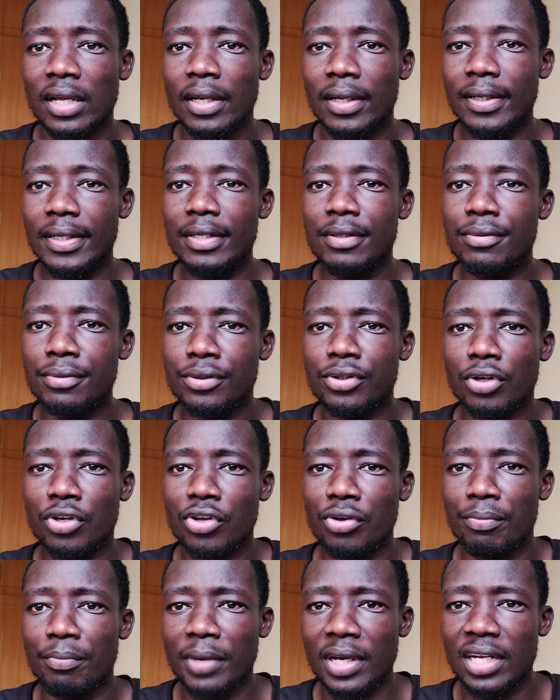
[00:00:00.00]
need to
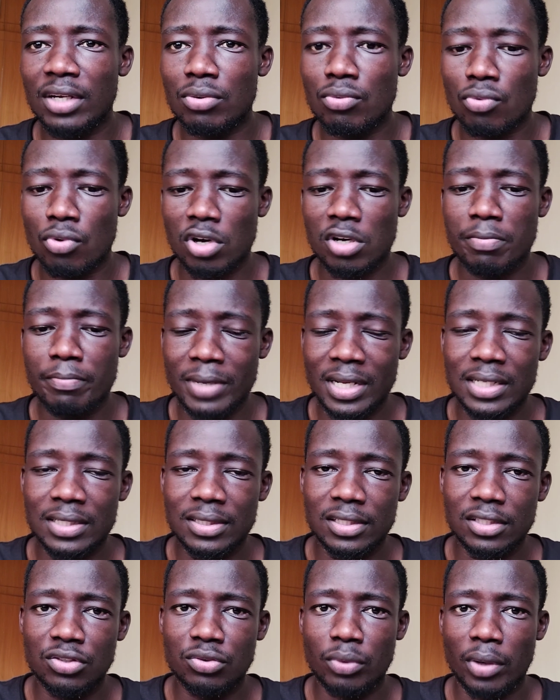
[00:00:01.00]
document what
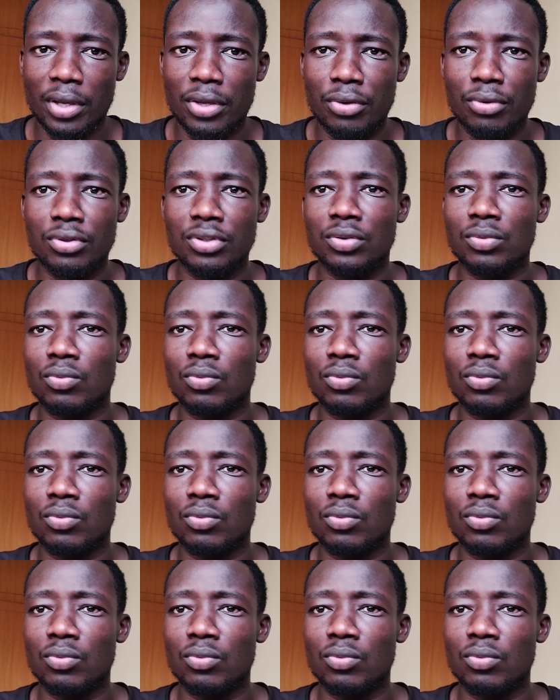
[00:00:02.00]
medicines were used,